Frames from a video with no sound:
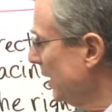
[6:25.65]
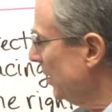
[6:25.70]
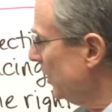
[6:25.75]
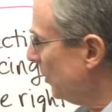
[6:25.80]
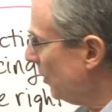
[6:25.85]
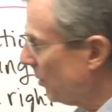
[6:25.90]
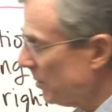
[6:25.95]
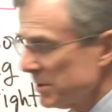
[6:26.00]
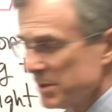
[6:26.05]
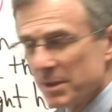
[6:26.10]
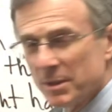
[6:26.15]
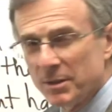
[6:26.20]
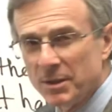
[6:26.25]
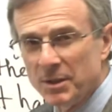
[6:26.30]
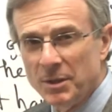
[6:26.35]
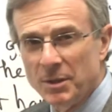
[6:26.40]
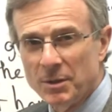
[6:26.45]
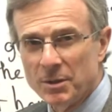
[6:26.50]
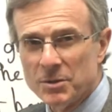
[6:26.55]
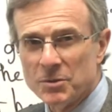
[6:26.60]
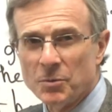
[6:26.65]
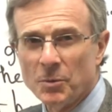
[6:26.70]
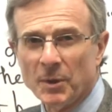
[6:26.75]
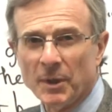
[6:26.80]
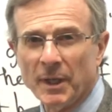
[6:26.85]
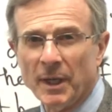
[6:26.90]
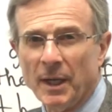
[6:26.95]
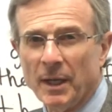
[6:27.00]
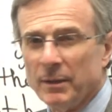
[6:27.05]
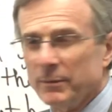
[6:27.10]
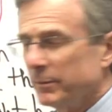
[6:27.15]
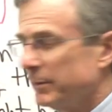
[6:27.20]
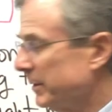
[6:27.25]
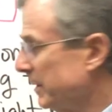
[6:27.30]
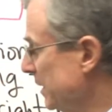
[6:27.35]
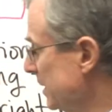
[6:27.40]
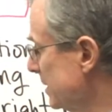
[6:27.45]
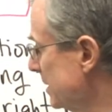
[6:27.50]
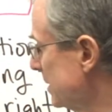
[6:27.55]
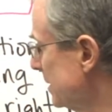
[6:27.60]
Notice that the units work out for
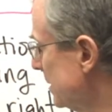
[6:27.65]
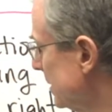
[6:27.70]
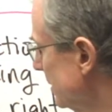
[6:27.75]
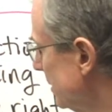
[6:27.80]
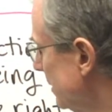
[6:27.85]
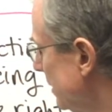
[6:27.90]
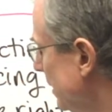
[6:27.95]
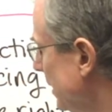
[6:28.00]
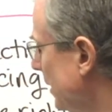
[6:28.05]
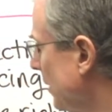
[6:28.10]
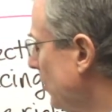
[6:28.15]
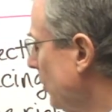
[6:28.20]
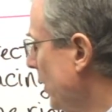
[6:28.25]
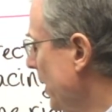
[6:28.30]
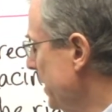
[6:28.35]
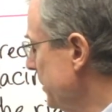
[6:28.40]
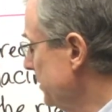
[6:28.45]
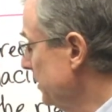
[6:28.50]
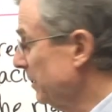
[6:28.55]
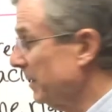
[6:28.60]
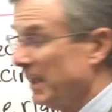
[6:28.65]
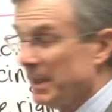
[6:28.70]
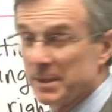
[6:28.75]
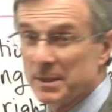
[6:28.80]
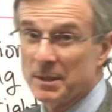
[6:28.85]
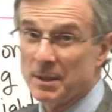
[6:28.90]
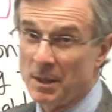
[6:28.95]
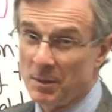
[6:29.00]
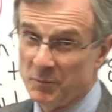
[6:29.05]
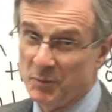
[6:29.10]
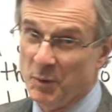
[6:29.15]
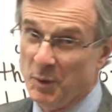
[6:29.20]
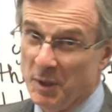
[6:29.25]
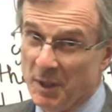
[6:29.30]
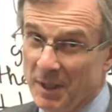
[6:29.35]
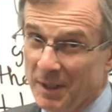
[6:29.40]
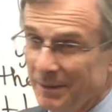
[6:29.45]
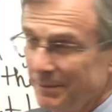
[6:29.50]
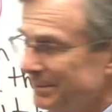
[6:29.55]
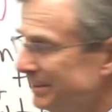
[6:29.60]
this equation. That's
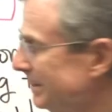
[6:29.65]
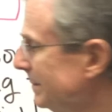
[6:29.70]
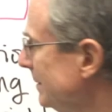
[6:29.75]
comforting.